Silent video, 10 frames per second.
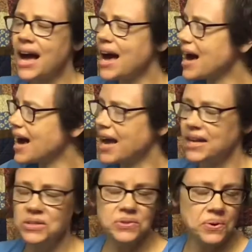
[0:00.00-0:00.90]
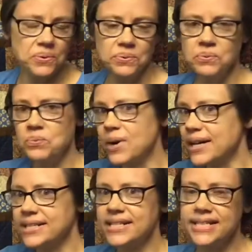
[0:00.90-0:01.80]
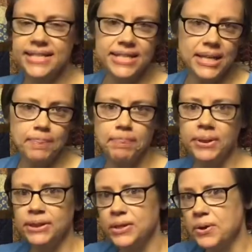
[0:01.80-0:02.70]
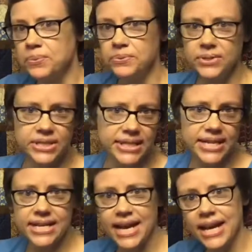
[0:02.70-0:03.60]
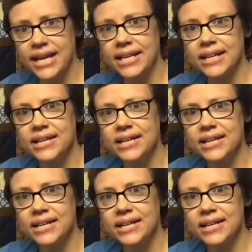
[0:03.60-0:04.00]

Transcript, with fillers: I don't want to sleep alone tonight.